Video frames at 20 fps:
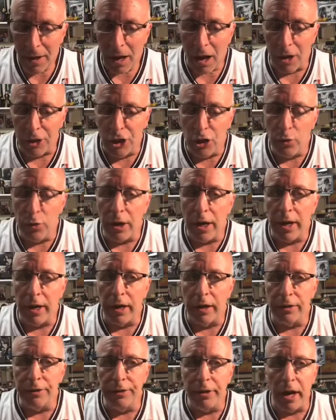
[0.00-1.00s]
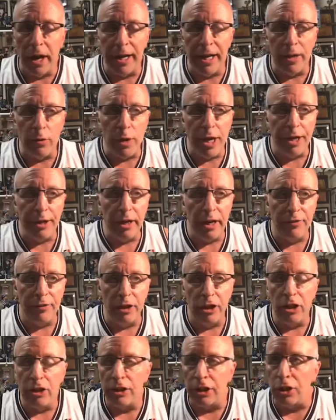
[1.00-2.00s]
Are you anywhere near
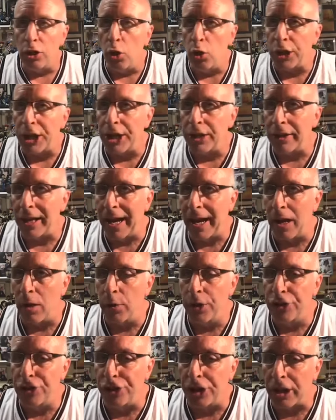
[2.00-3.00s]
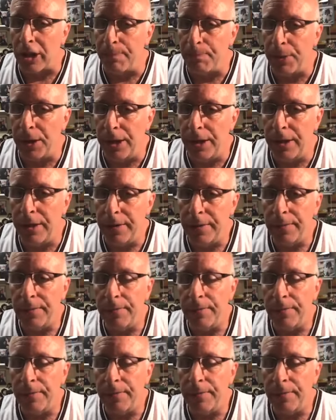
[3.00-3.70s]
the, the Hookie Lao in Chicopee?